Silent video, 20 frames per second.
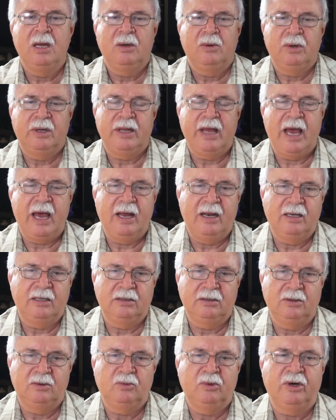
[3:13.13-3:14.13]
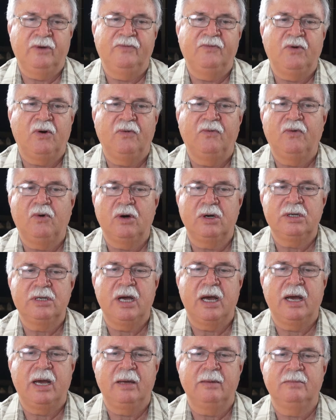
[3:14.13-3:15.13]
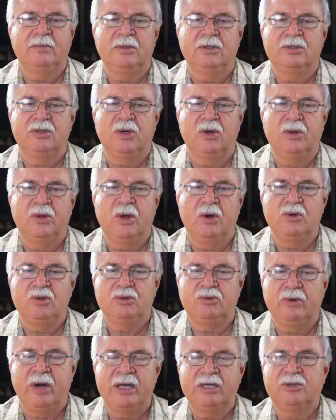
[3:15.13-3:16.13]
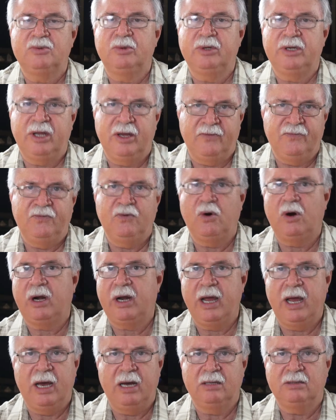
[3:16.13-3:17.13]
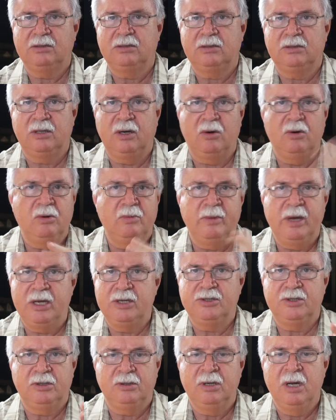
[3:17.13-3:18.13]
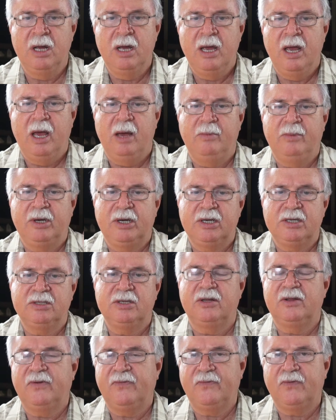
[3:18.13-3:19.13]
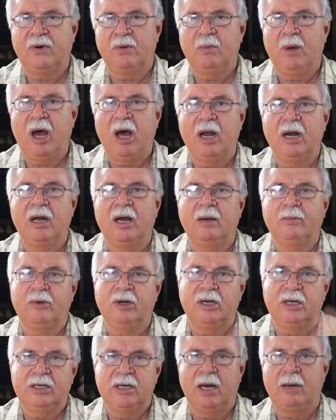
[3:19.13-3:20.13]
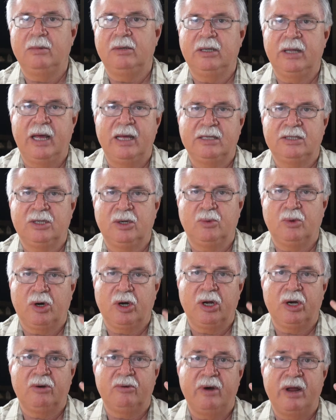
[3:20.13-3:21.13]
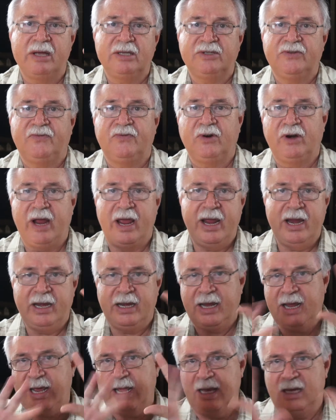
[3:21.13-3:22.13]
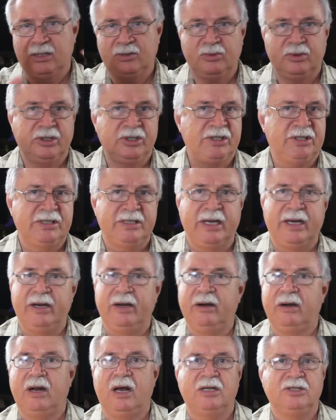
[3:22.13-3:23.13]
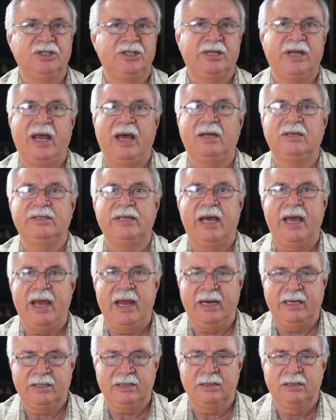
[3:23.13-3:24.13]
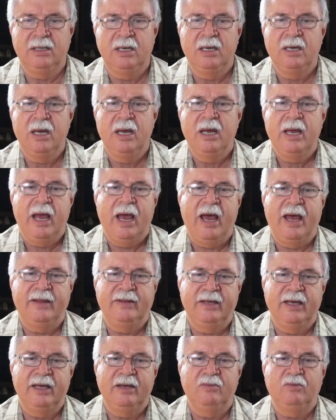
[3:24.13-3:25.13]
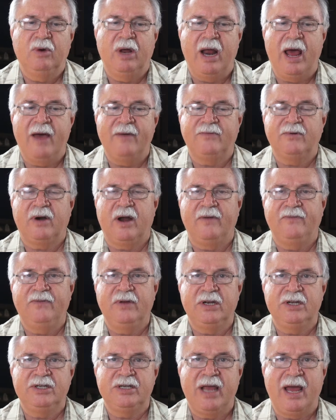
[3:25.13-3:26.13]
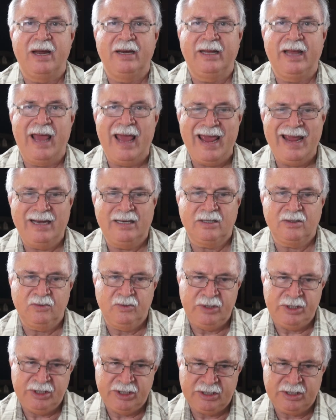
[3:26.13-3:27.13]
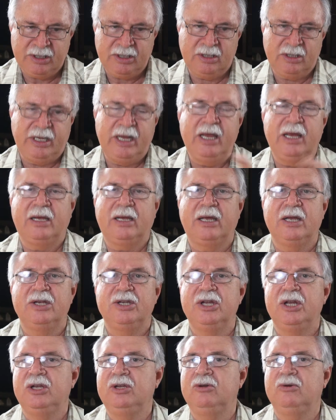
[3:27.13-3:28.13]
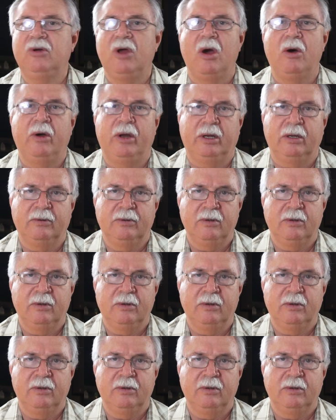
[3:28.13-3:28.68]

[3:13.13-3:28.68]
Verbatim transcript: Well, that we're in four four time, so those rests would get four counts, the whole measure. And because of the fermata, I'm going to double that, so we're going to rest for eight counts. We're just sit here and I'll just count to eight. And then when, after I finish counting eight, we just keep continue going.